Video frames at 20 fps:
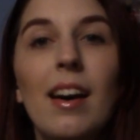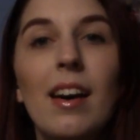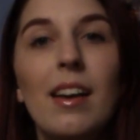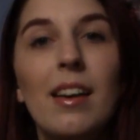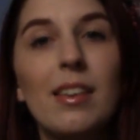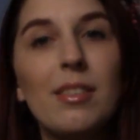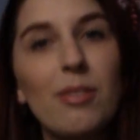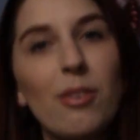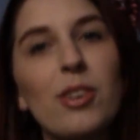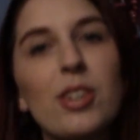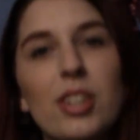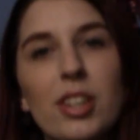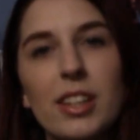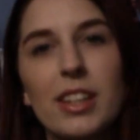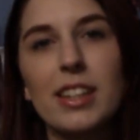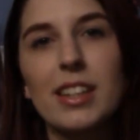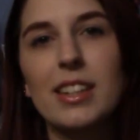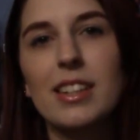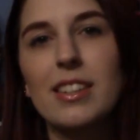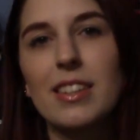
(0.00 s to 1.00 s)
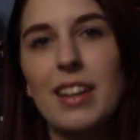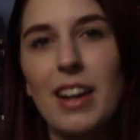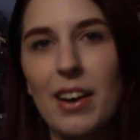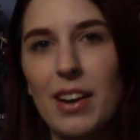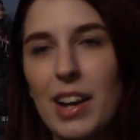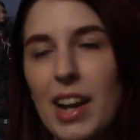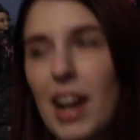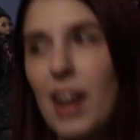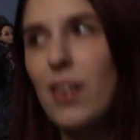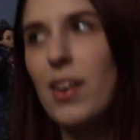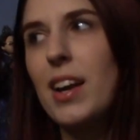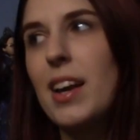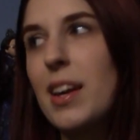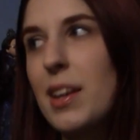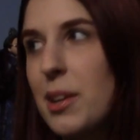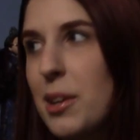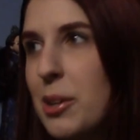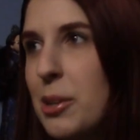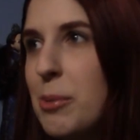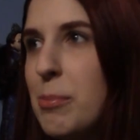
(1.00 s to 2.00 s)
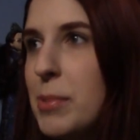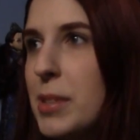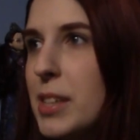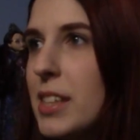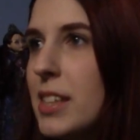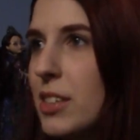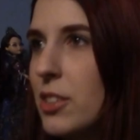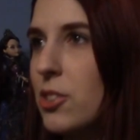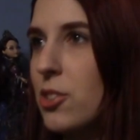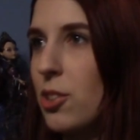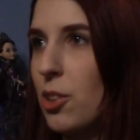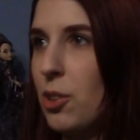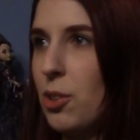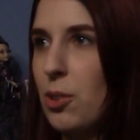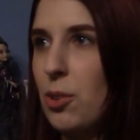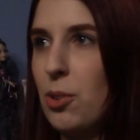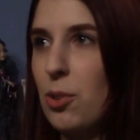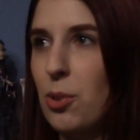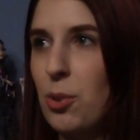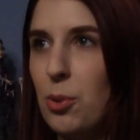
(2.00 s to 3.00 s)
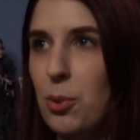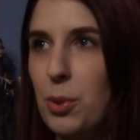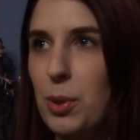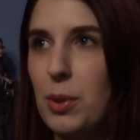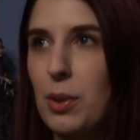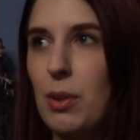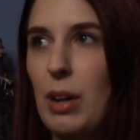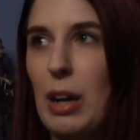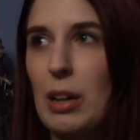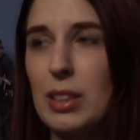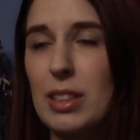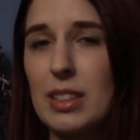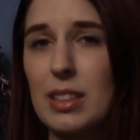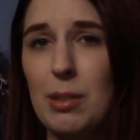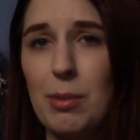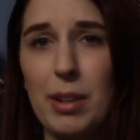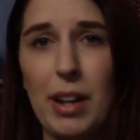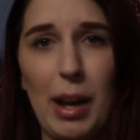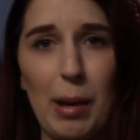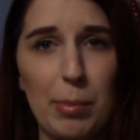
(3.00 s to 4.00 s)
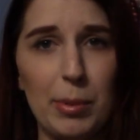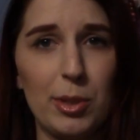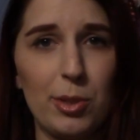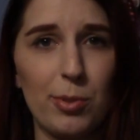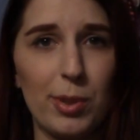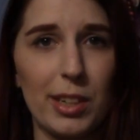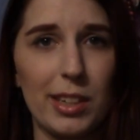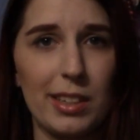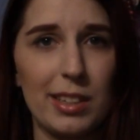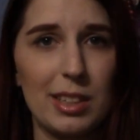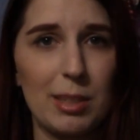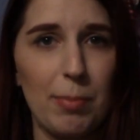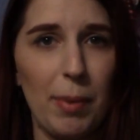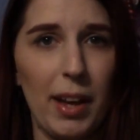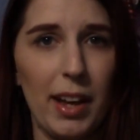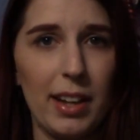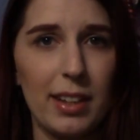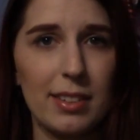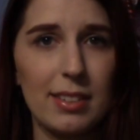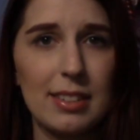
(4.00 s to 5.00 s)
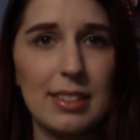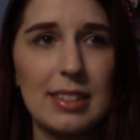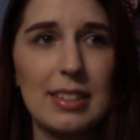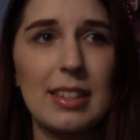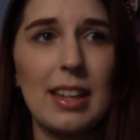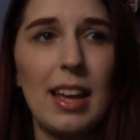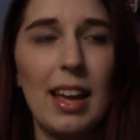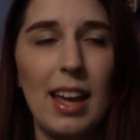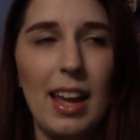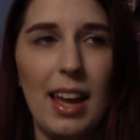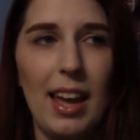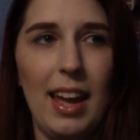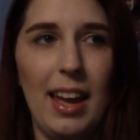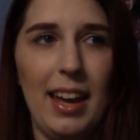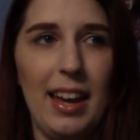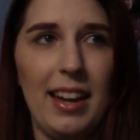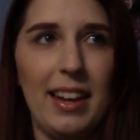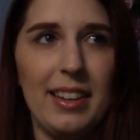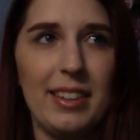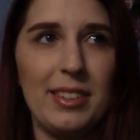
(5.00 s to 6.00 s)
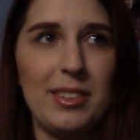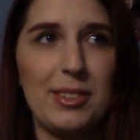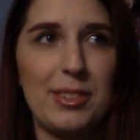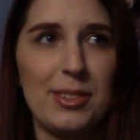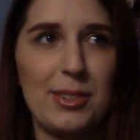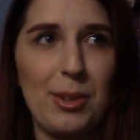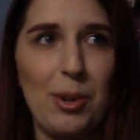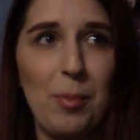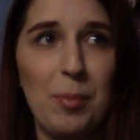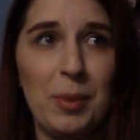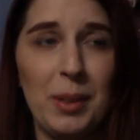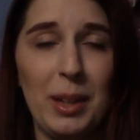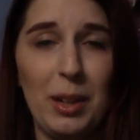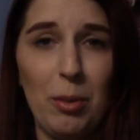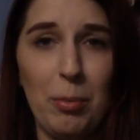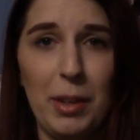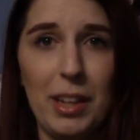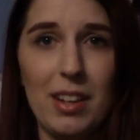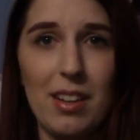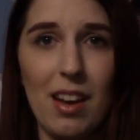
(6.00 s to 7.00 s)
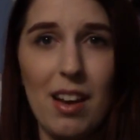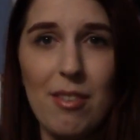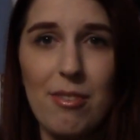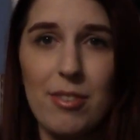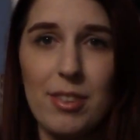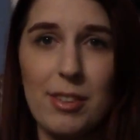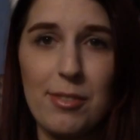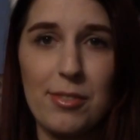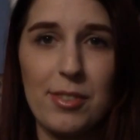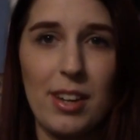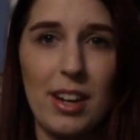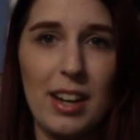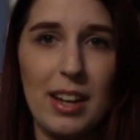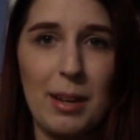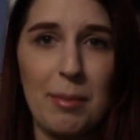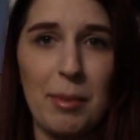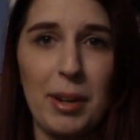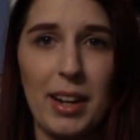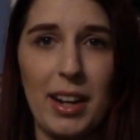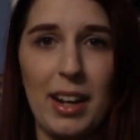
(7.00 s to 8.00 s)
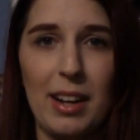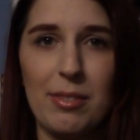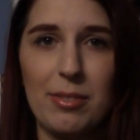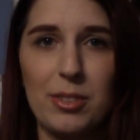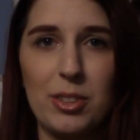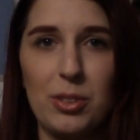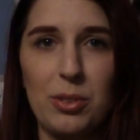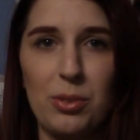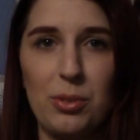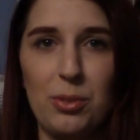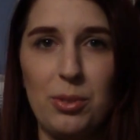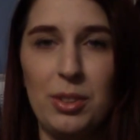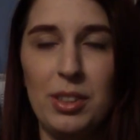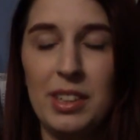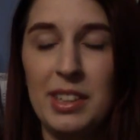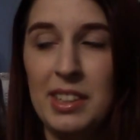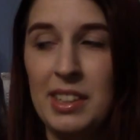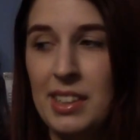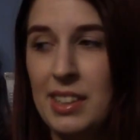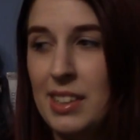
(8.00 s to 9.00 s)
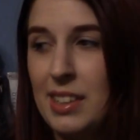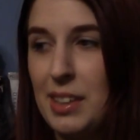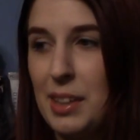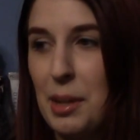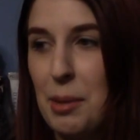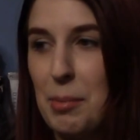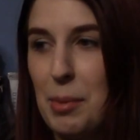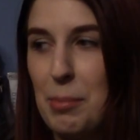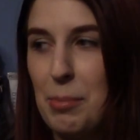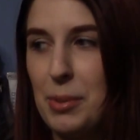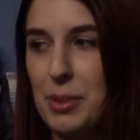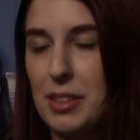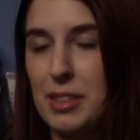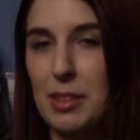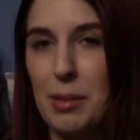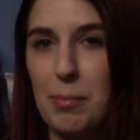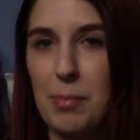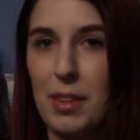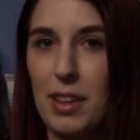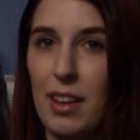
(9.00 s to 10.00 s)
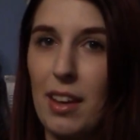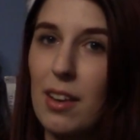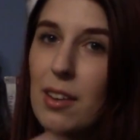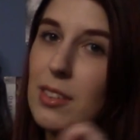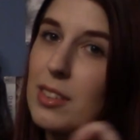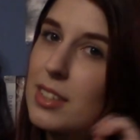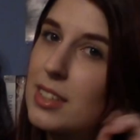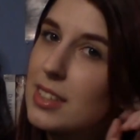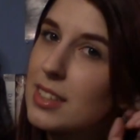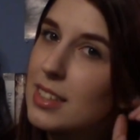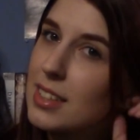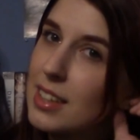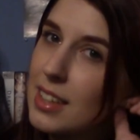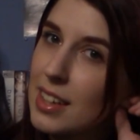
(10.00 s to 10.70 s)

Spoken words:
unfortunately it didn't turn out how I had hoped, so I'll see what happens when it expands, and hopefully it'll be enough, and if not, I'm going to have to come up with something else.